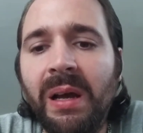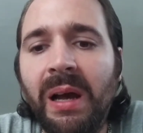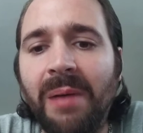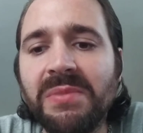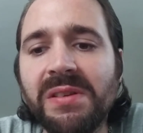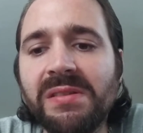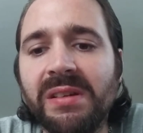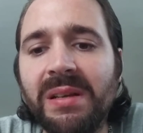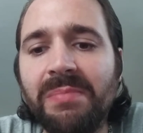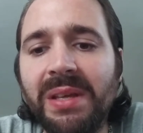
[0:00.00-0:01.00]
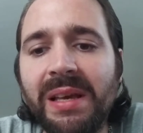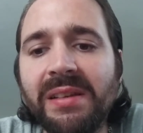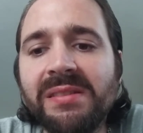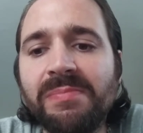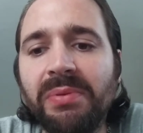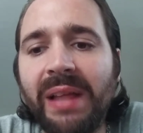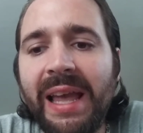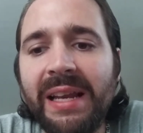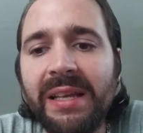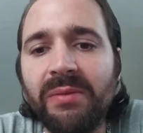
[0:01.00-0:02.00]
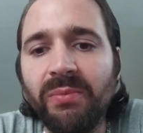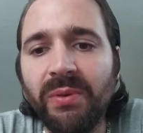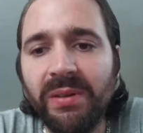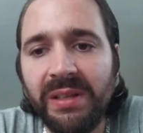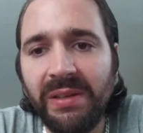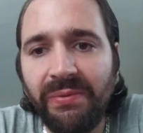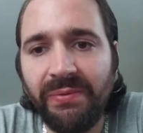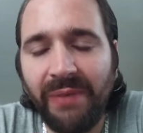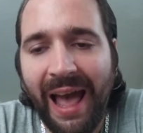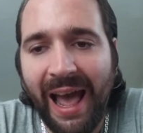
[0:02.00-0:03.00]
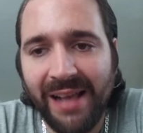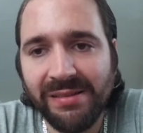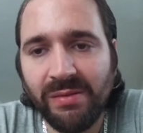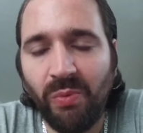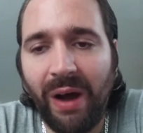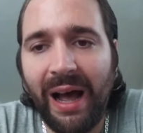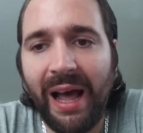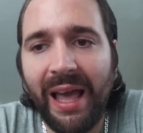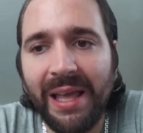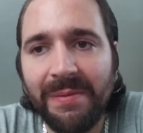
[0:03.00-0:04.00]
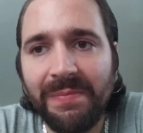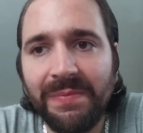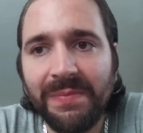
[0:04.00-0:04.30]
I'm just going to be explaining really fast why